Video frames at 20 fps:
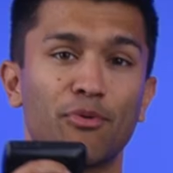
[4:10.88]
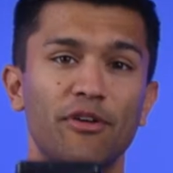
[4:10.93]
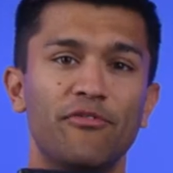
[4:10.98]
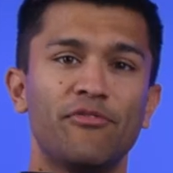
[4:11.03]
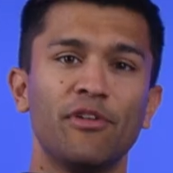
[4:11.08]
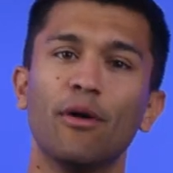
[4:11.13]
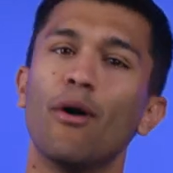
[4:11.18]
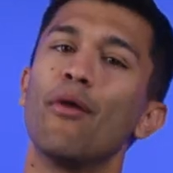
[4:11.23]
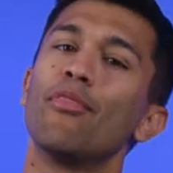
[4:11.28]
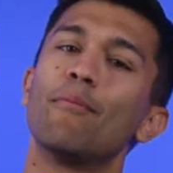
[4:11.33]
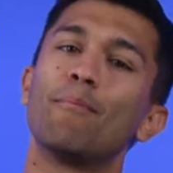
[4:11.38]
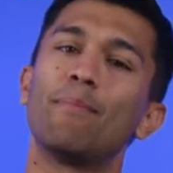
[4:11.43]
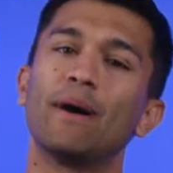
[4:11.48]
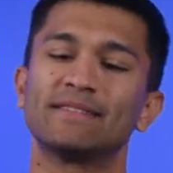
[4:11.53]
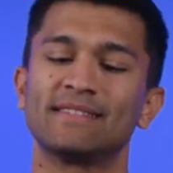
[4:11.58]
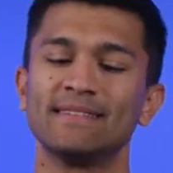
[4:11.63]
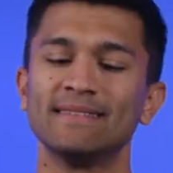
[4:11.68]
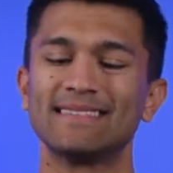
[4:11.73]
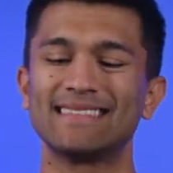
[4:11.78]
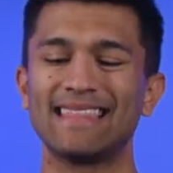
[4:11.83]
Briefly on the
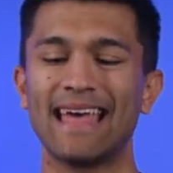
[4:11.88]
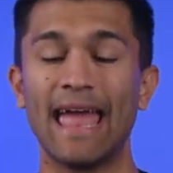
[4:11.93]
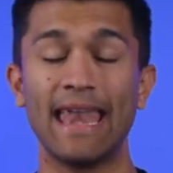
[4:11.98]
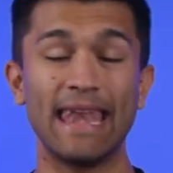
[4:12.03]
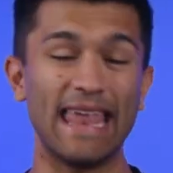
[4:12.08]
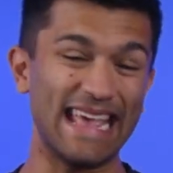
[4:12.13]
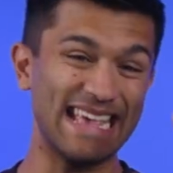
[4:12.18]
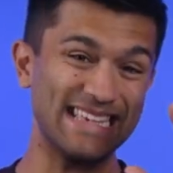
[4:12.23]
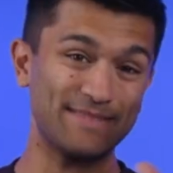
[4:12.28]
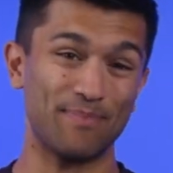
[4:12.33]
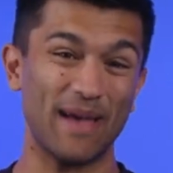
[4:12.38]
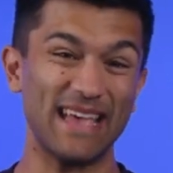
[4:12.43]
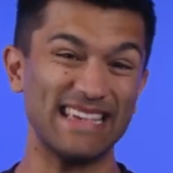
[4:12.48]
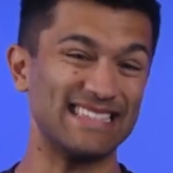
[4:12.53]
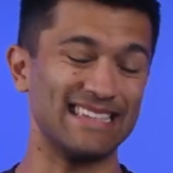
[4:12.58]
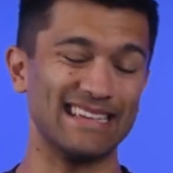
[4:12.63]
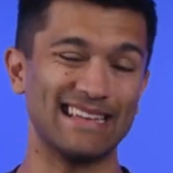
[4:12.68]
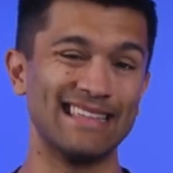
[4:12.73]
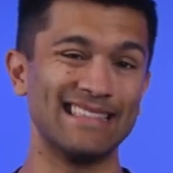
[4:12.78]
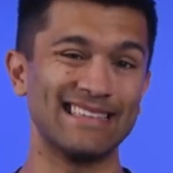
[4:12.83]
buttons then, it's
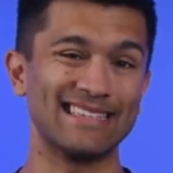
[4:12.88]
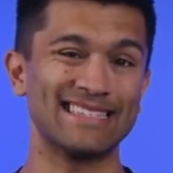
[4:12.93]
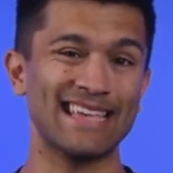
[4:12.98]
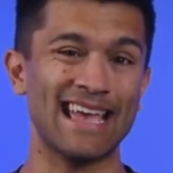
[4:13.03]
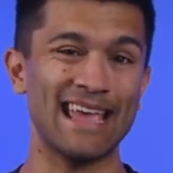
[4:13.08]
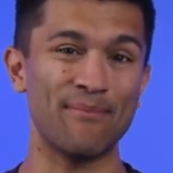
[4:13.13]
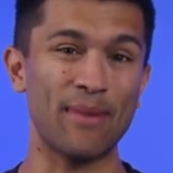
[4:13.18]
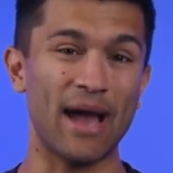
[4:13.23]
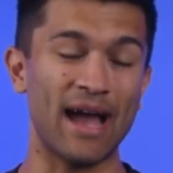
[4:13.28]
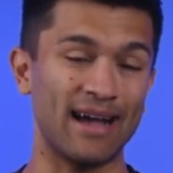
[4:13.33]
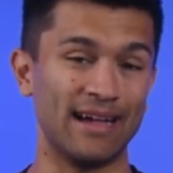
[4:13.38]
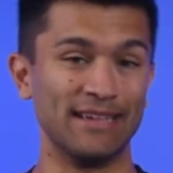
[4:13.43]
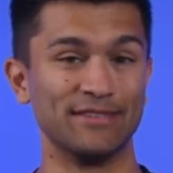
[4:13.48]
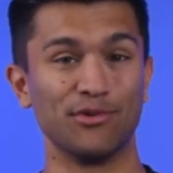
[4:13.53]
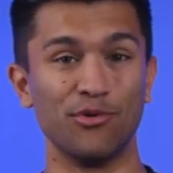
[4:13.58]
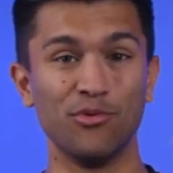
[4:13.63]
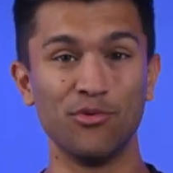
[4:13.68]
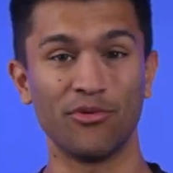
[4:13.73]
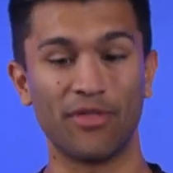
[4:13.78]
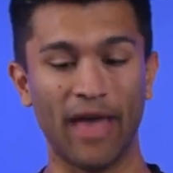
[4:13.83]
basically the same
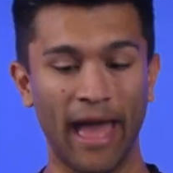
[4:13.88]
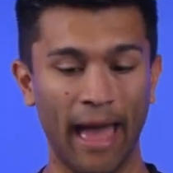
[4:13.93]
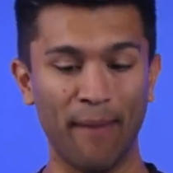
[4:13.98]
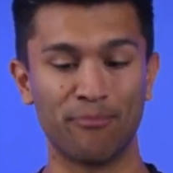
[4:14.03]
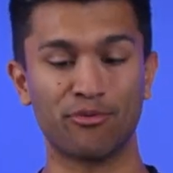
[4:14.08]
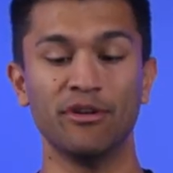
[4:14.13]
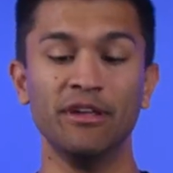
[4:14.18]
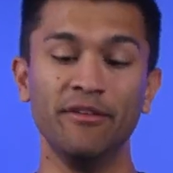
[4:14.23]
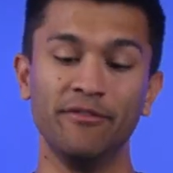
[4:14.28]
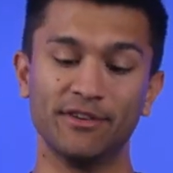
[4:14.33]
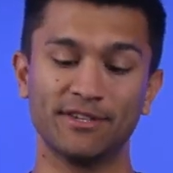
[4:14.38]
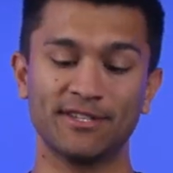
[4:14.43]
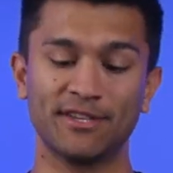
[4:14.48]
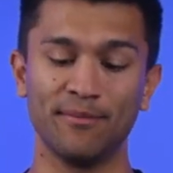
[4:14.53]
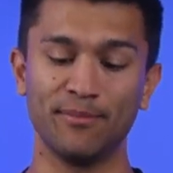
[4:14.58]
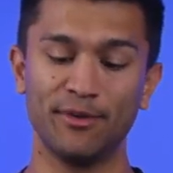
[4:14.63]
as all their previous